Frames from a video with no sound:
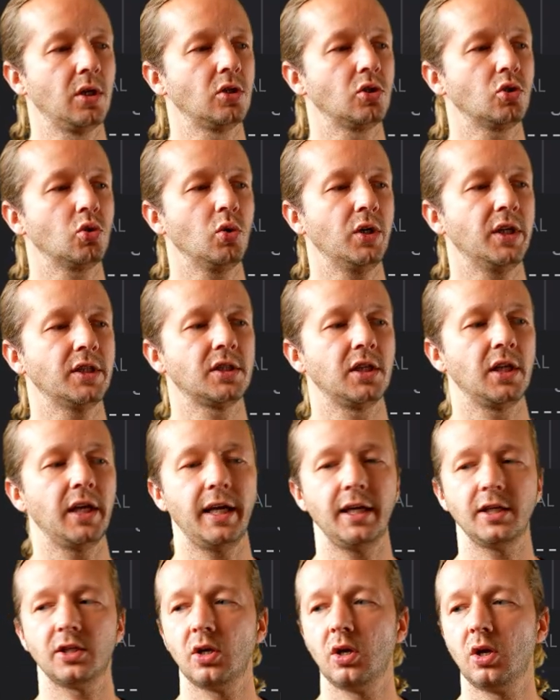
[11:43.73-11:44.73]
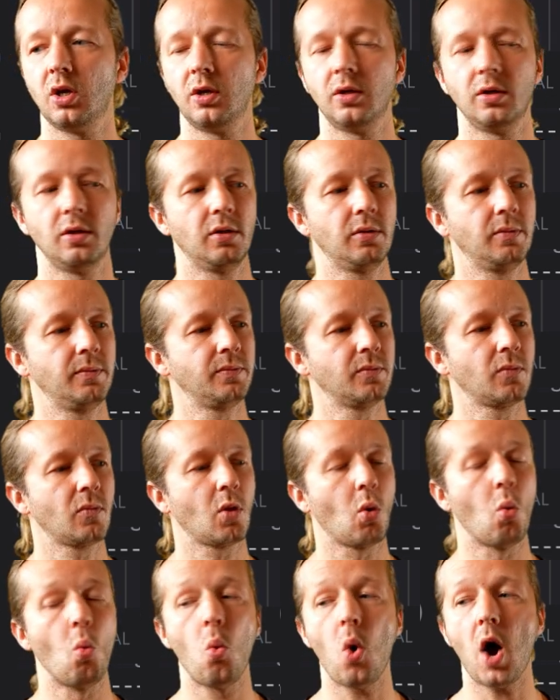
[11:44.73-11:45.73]
translate,
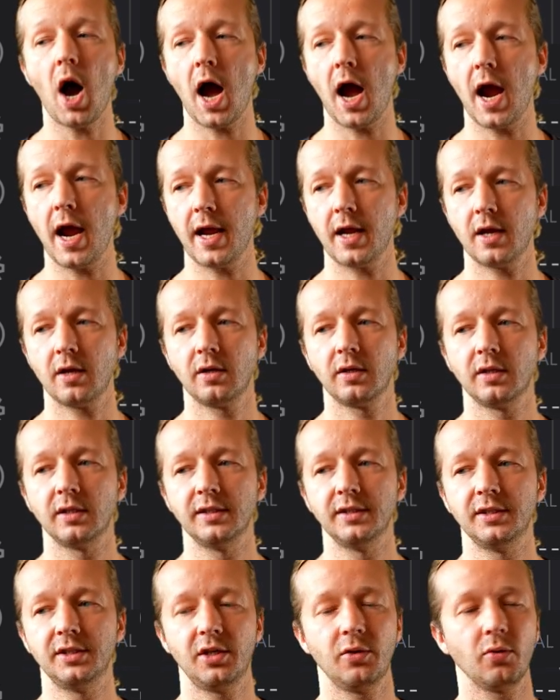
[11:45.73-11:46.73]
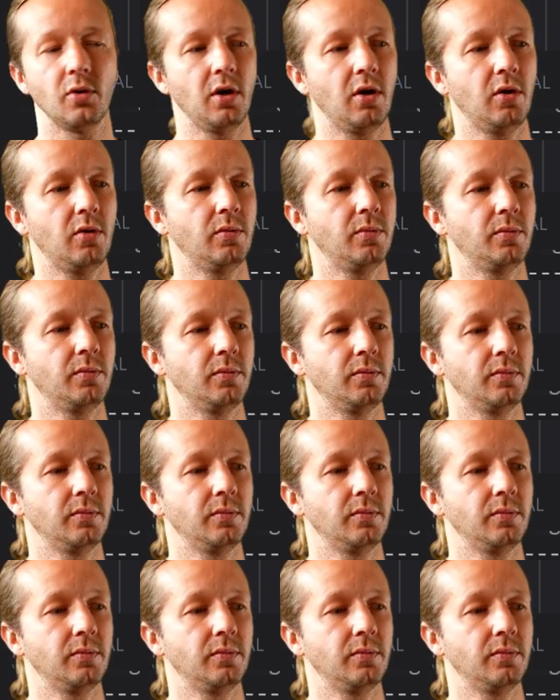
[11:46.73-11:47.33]
Y, 0,